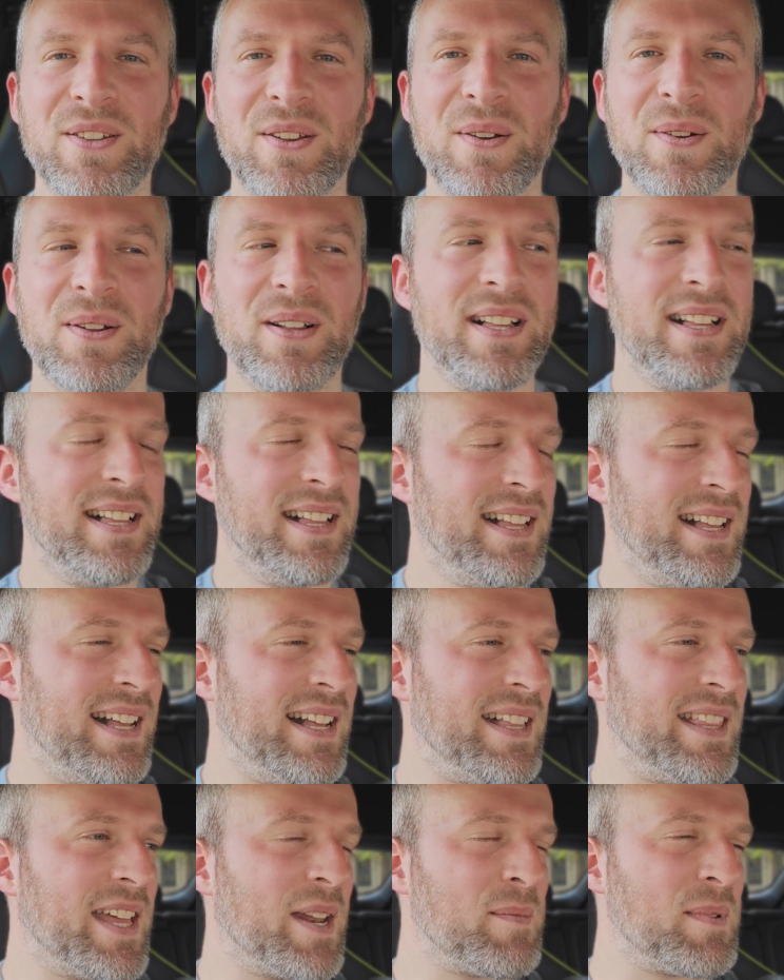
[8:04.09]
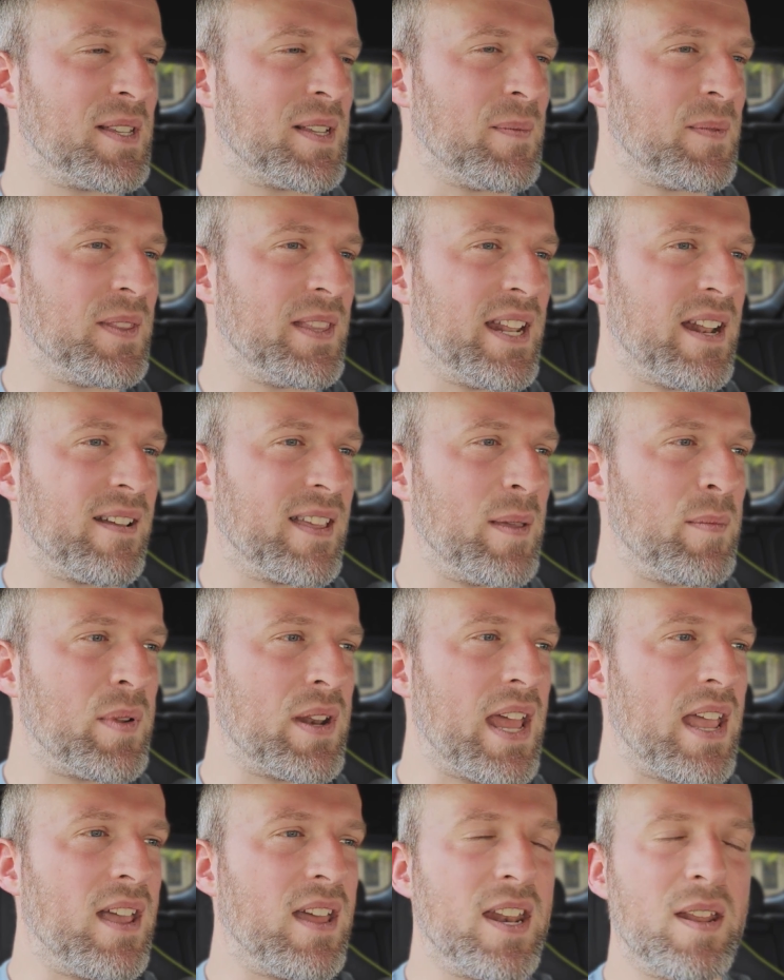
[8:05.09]
So that'll be something that I'll keep
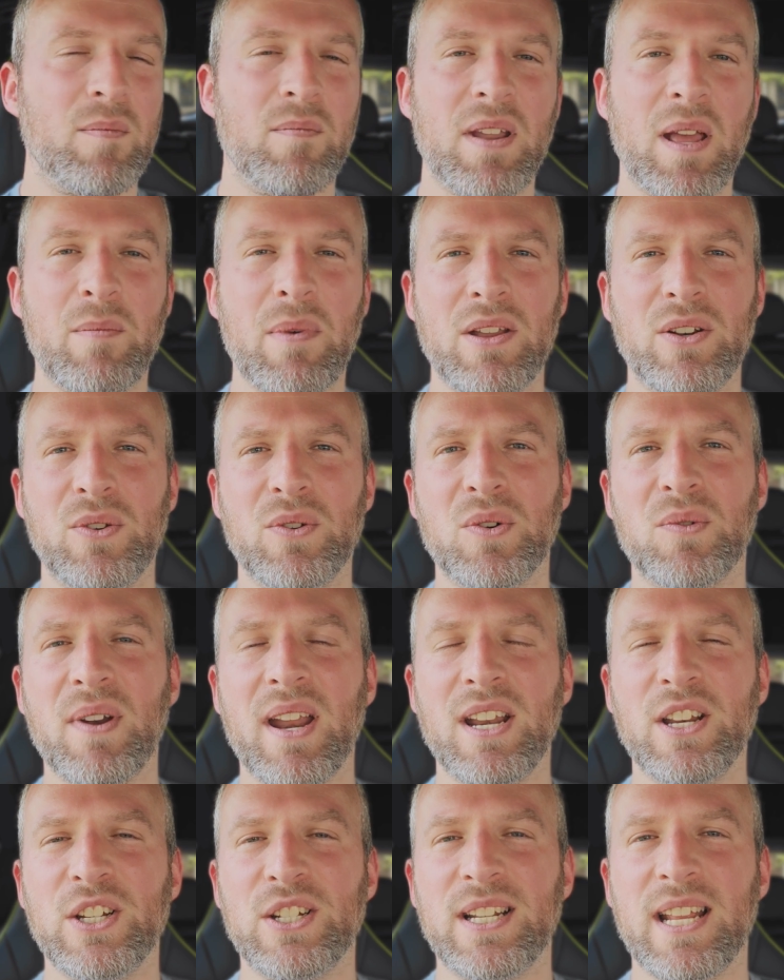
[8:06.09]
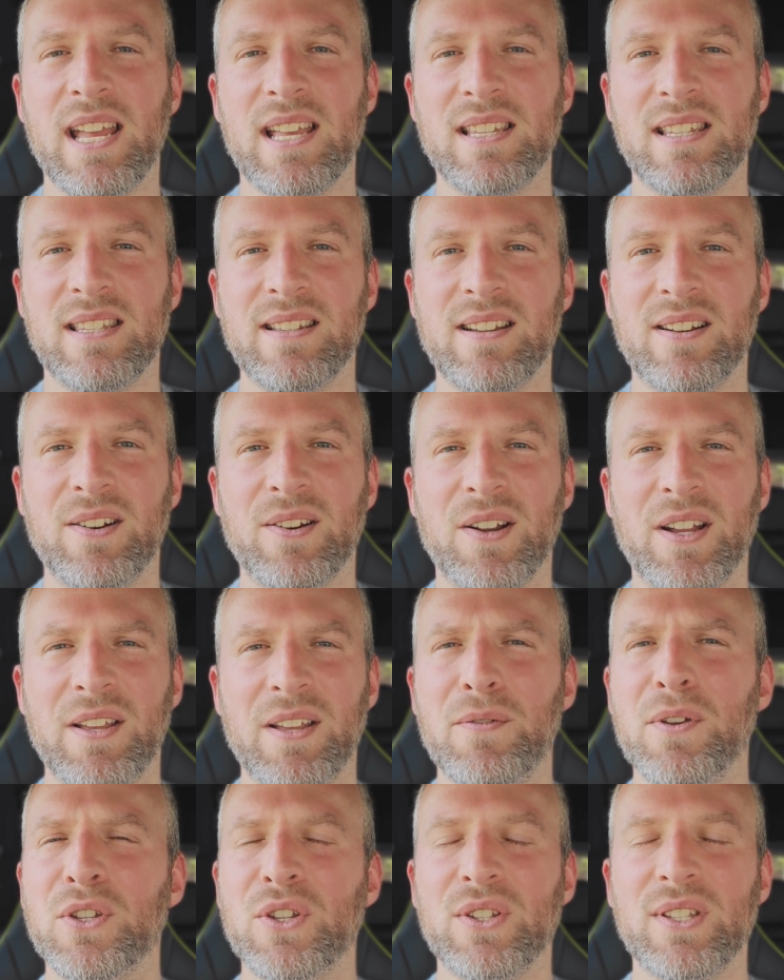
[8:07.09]
an eye on, and I might do a range test or
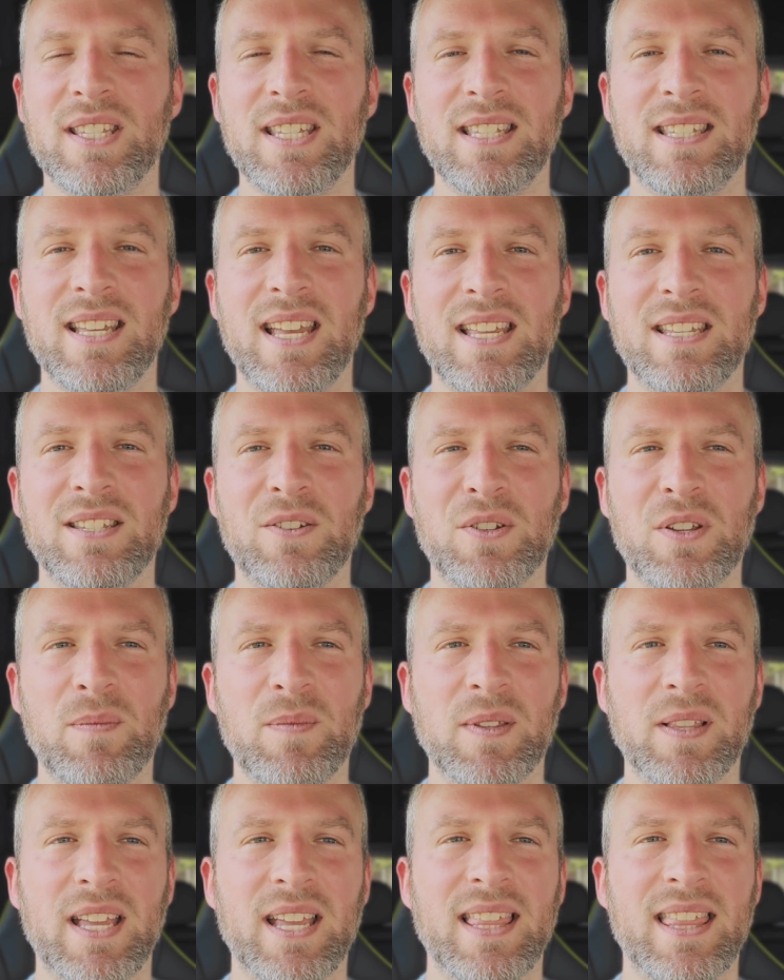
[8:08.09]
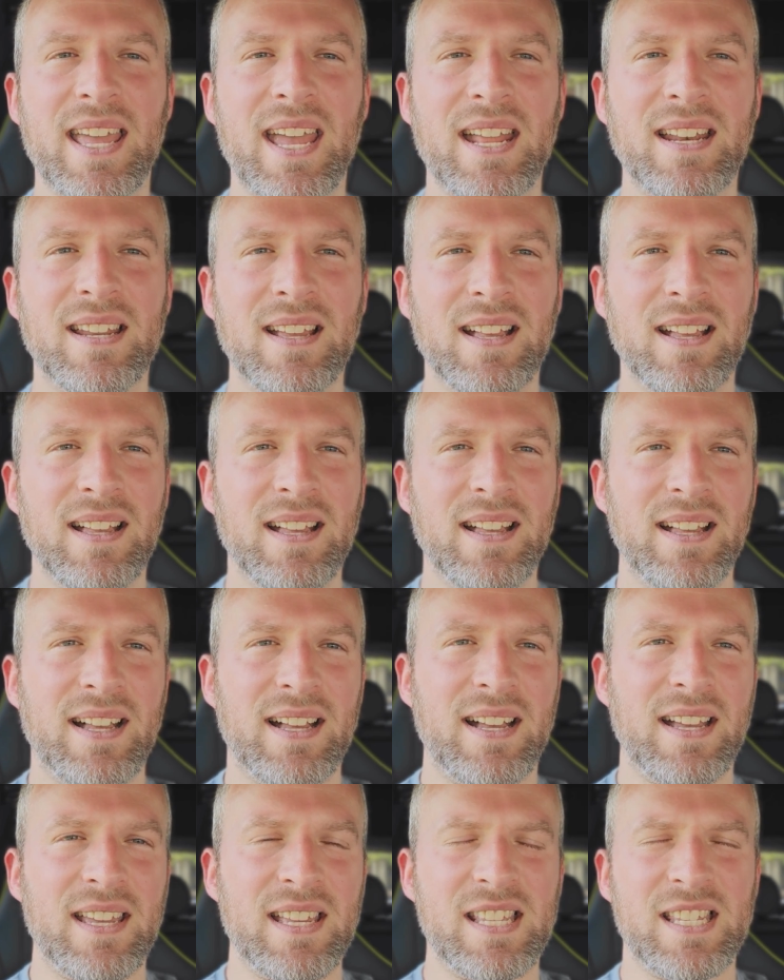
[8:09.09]
efficiency test or something like that
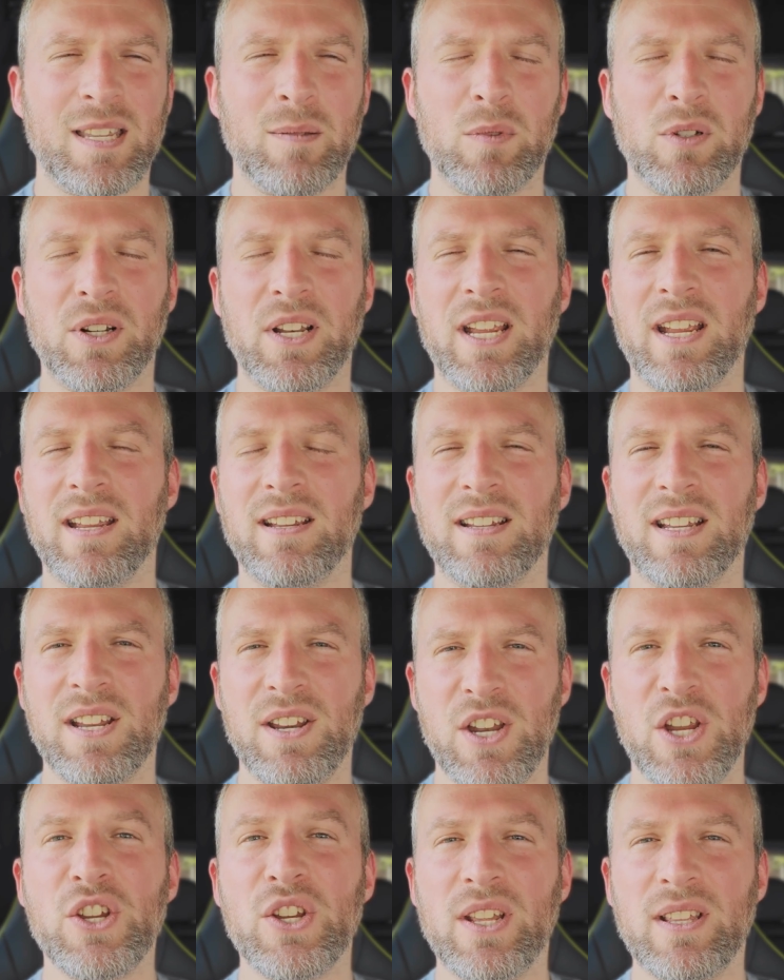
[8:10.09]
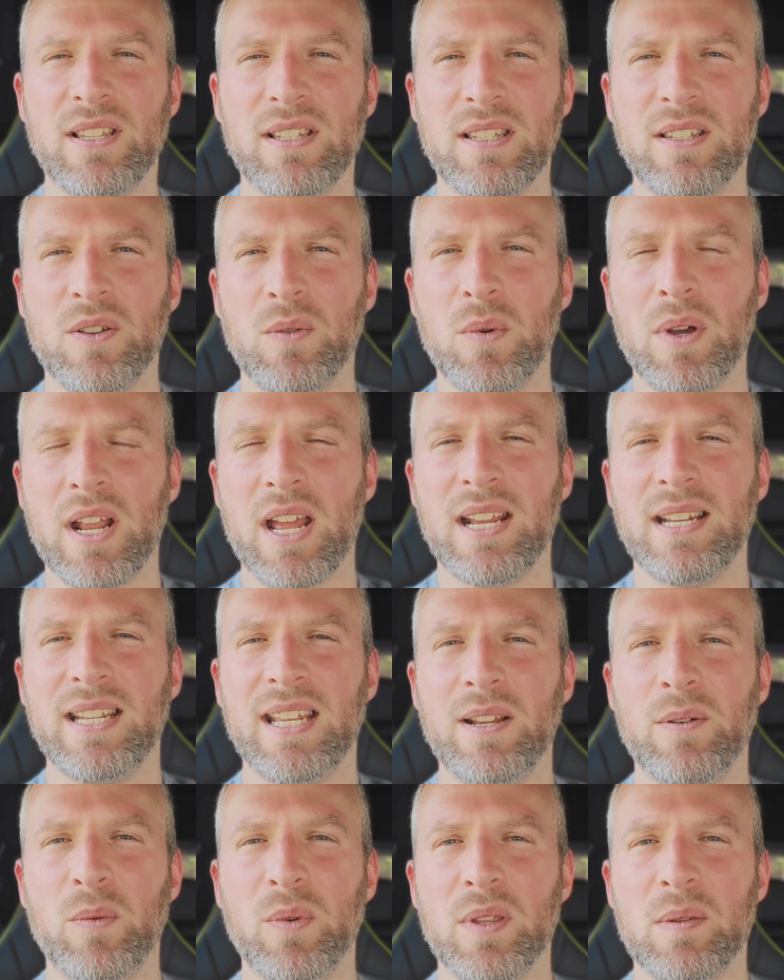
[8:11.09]
in similar conditions to what I
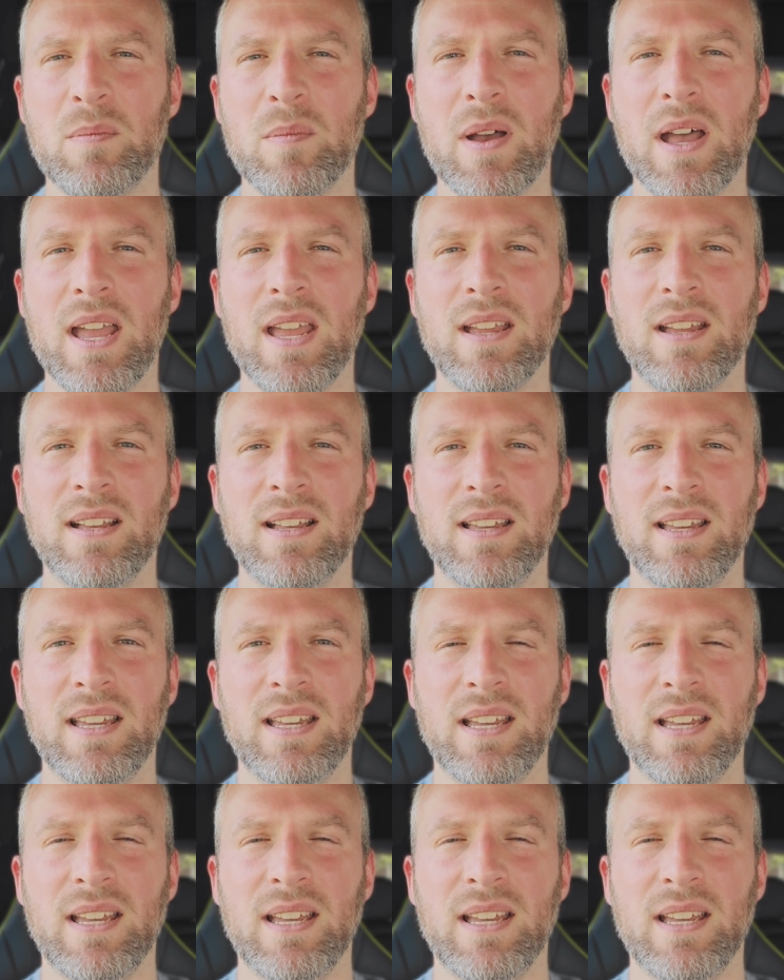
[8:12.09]
did with my